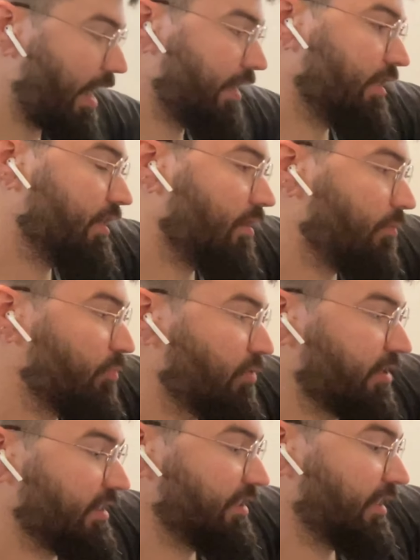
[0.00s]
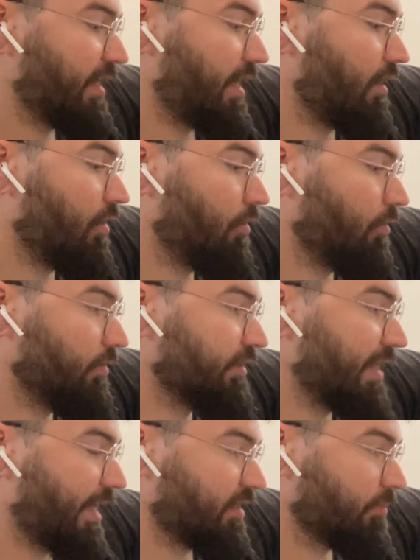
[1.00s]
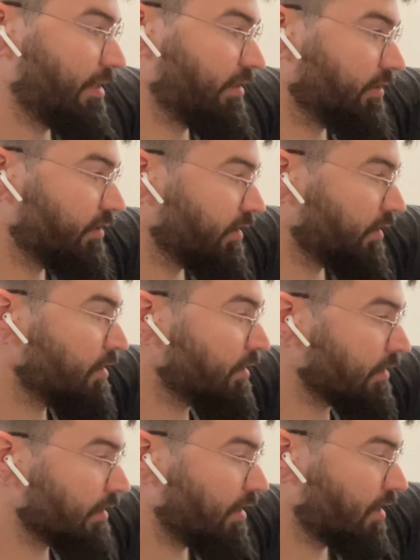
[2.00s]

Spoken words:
ended up printing out text messages